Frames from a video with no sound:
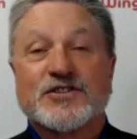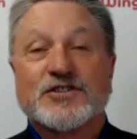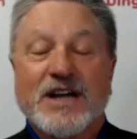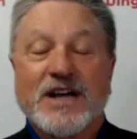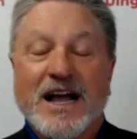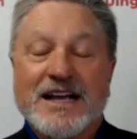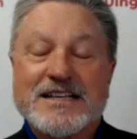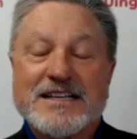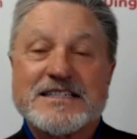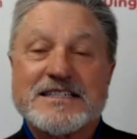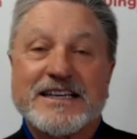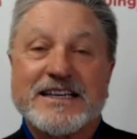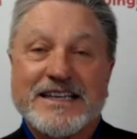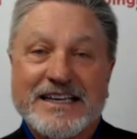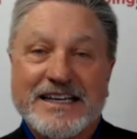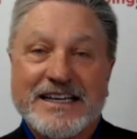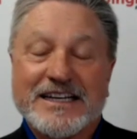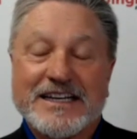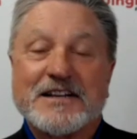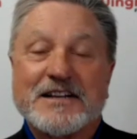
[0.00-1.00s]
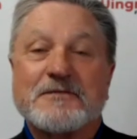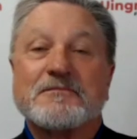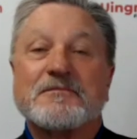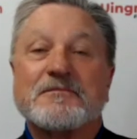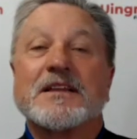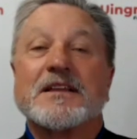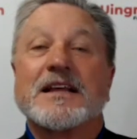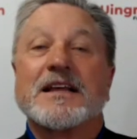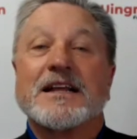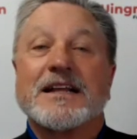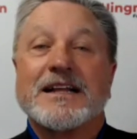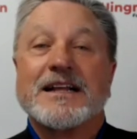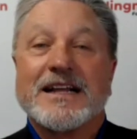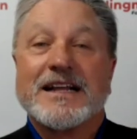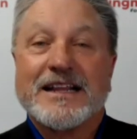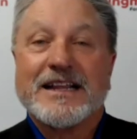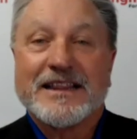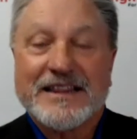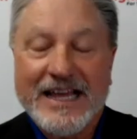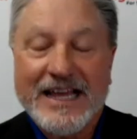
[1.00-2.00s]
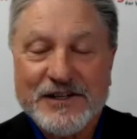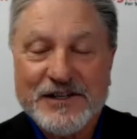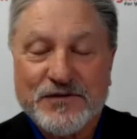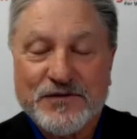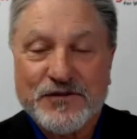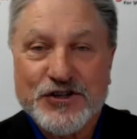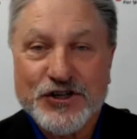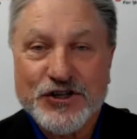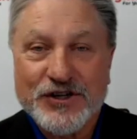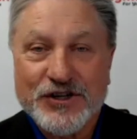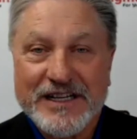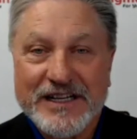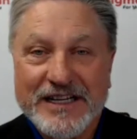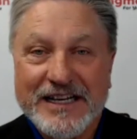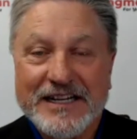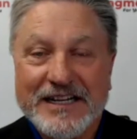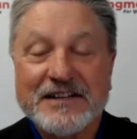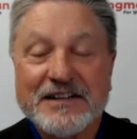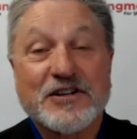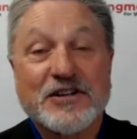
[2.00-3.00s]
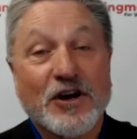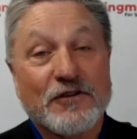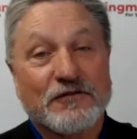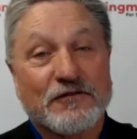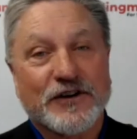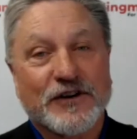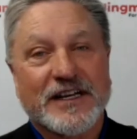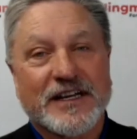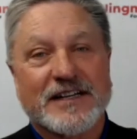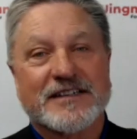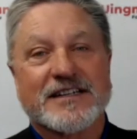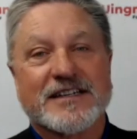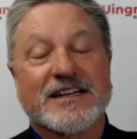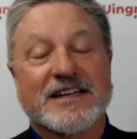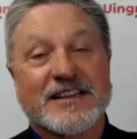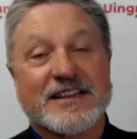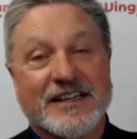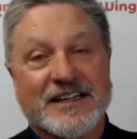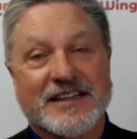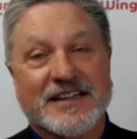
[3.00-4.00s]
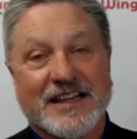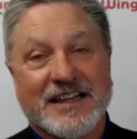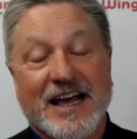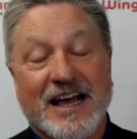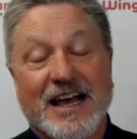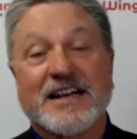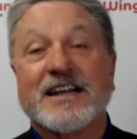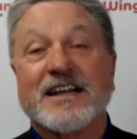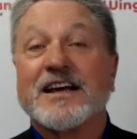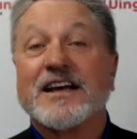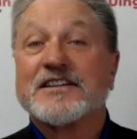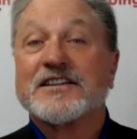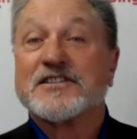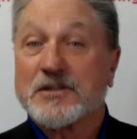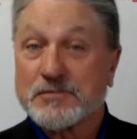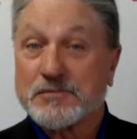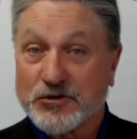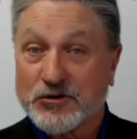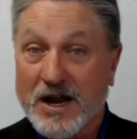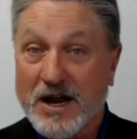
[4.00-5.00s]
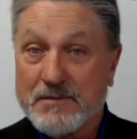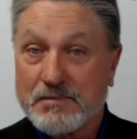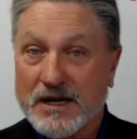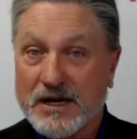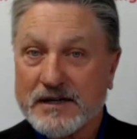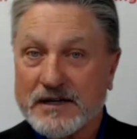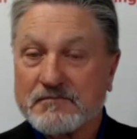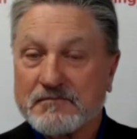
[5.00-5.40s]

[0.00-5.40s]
So, guys, again, thanks for tuning in. Don't forget to click that subscribe